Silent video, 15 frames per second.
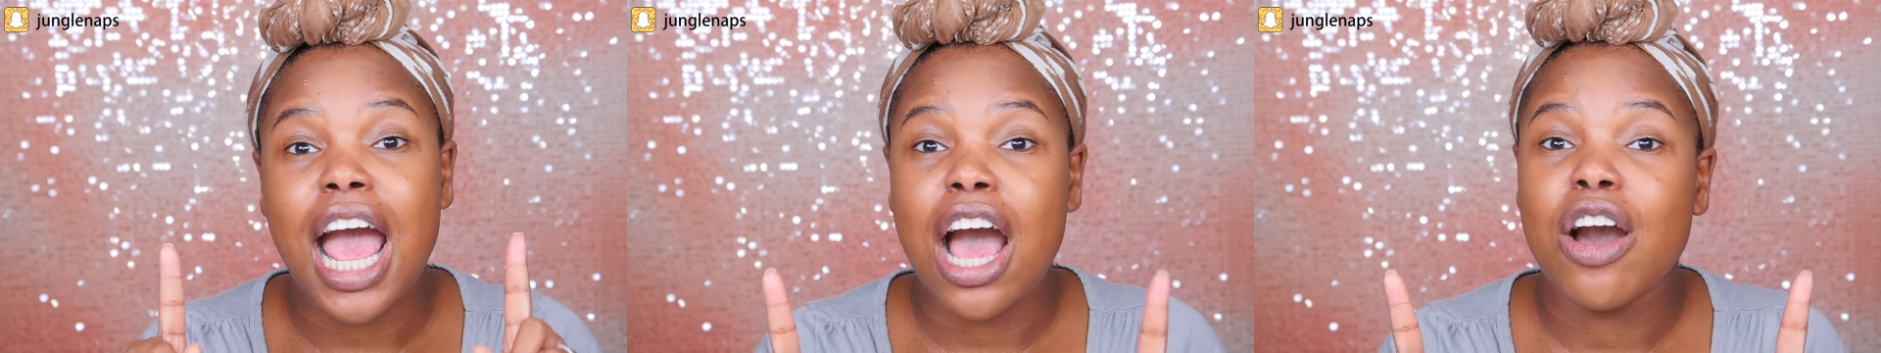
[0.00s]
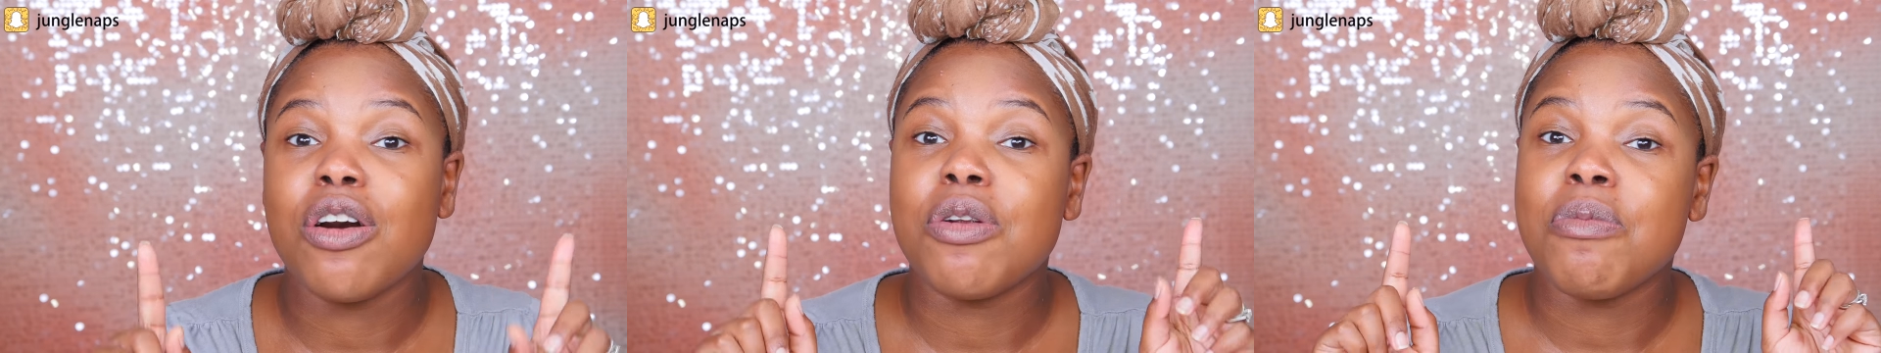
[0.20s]

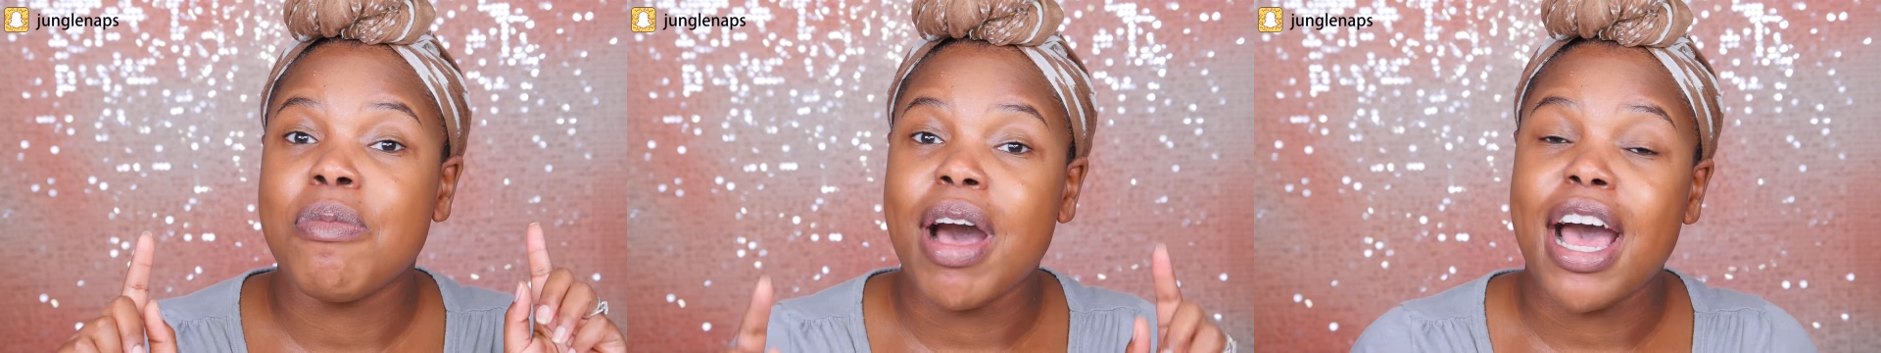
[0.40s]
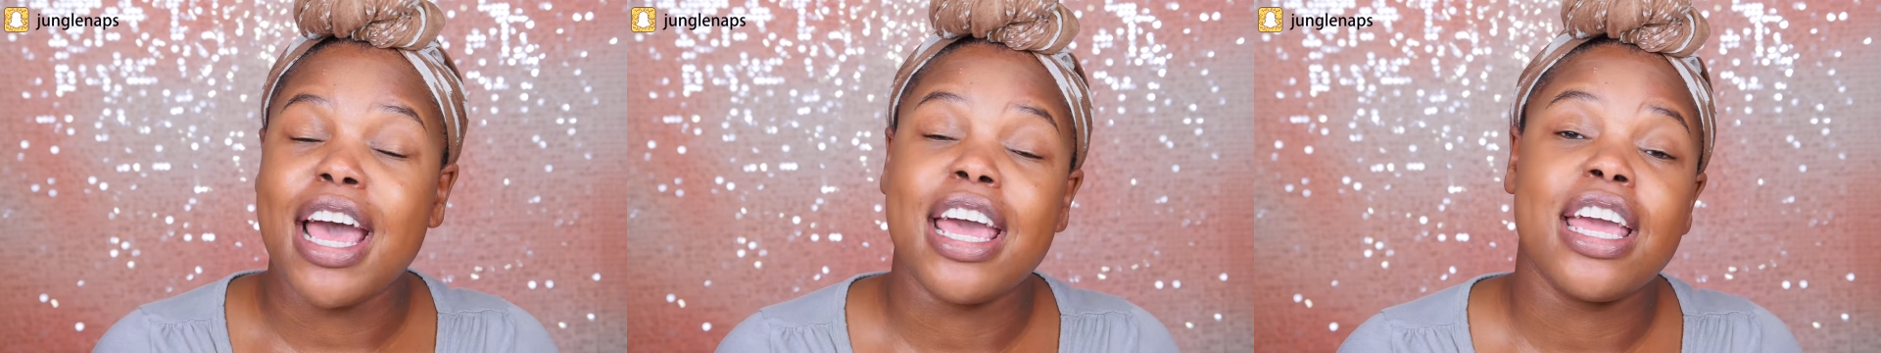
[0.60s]
out
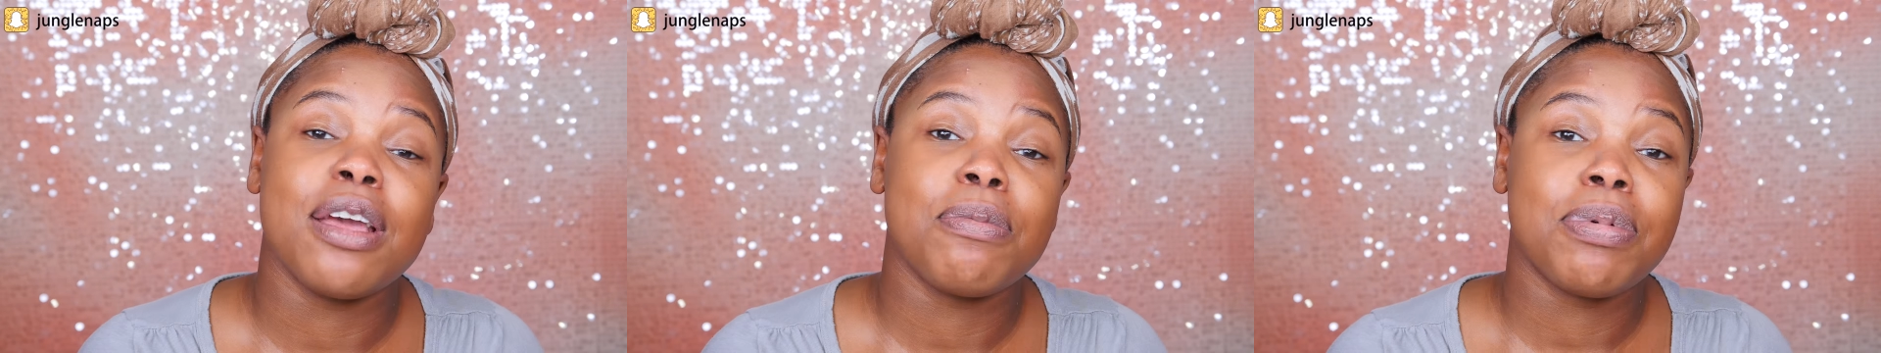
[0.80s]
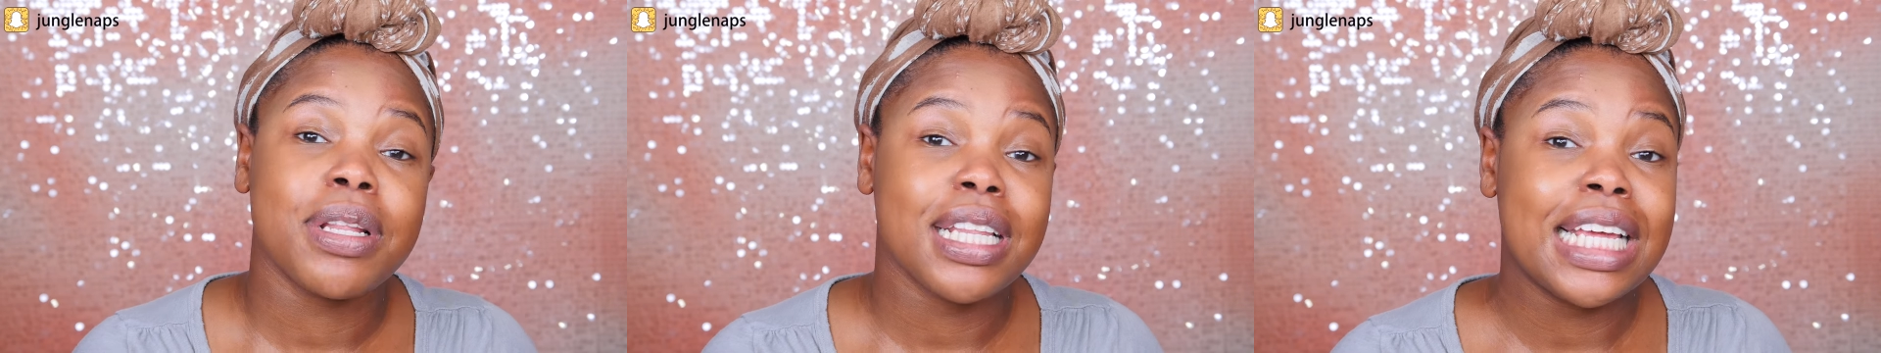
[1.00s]
my
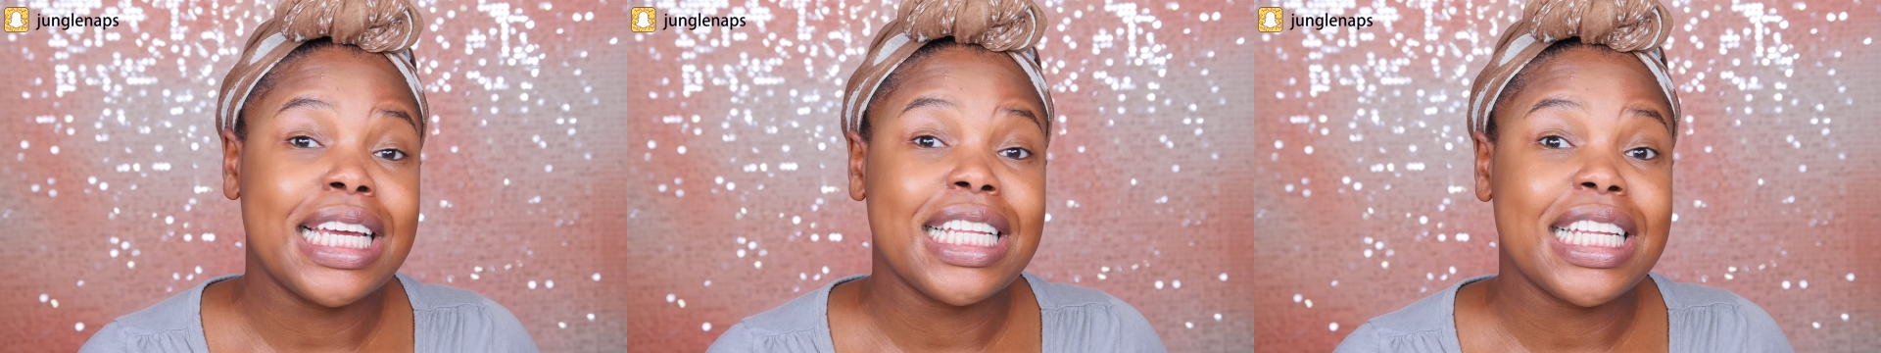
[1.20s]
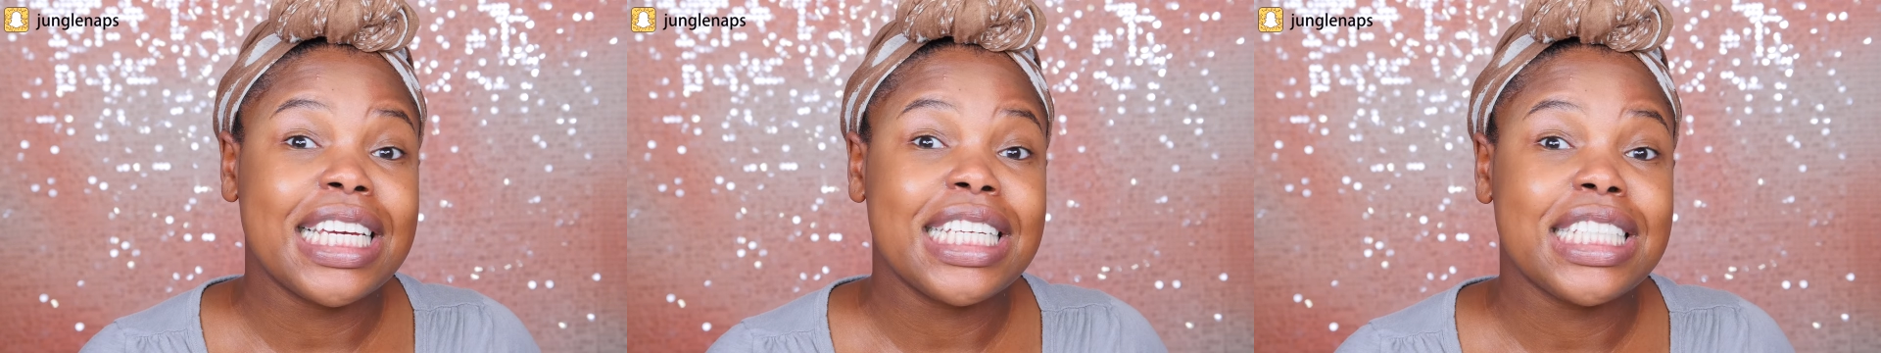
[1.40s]

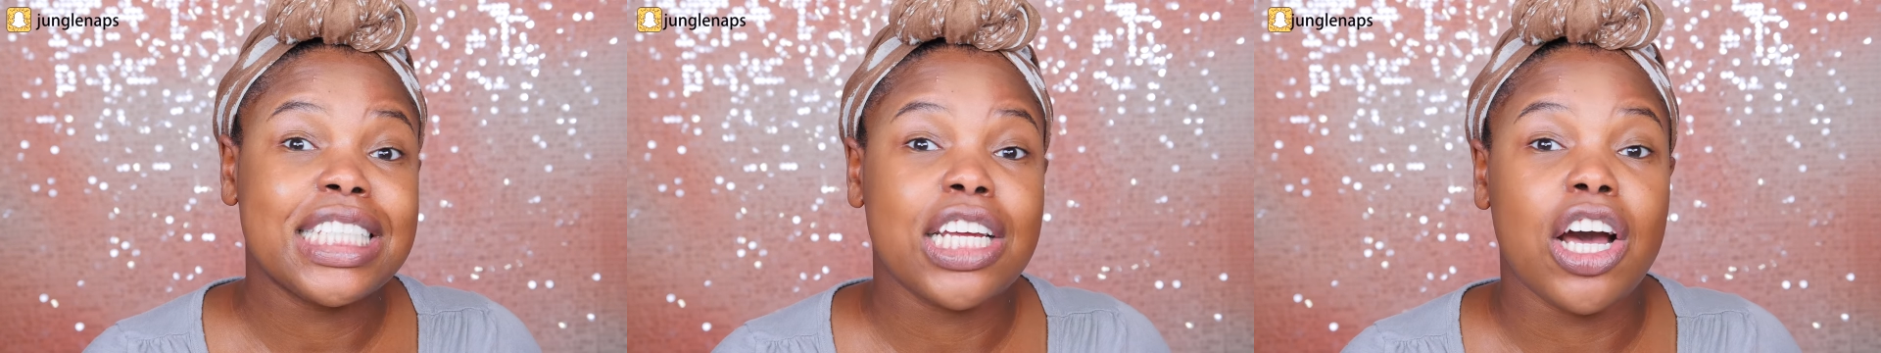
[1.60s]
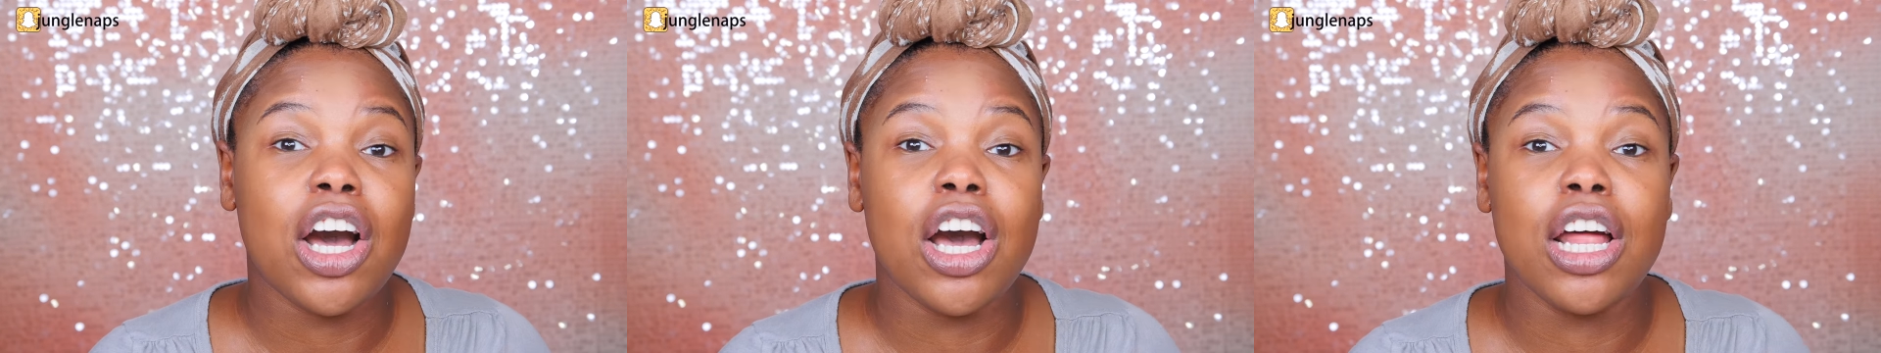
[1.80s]

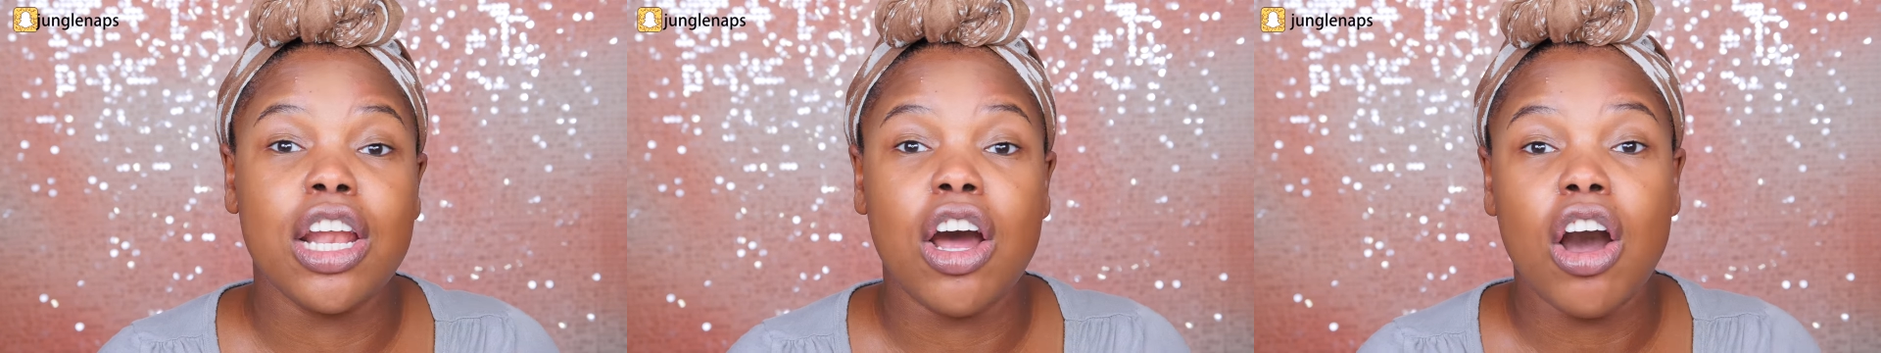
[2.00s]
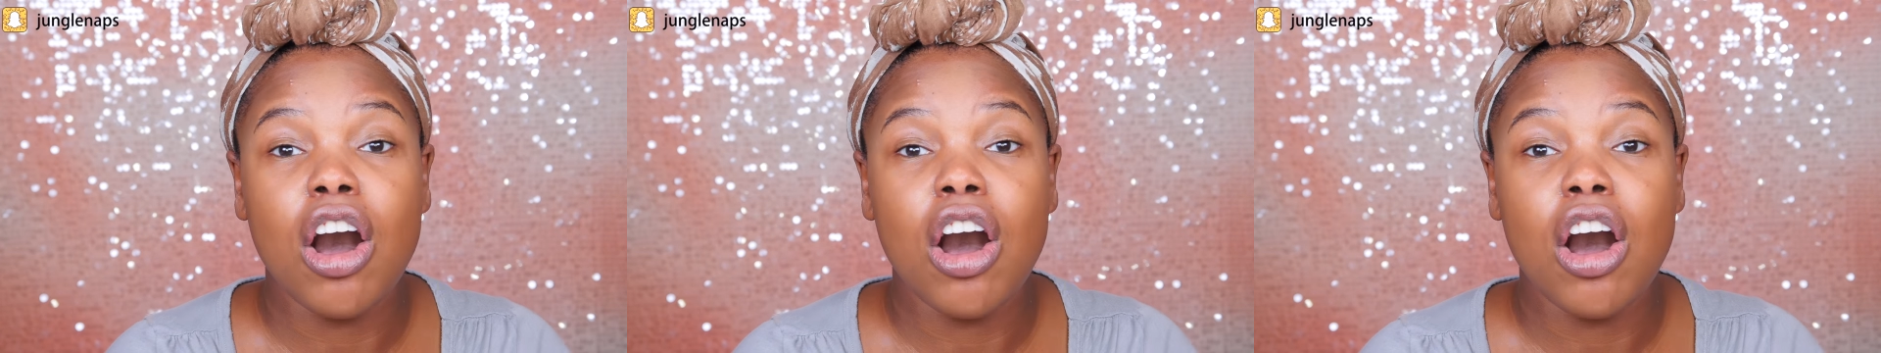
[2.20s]
playlist on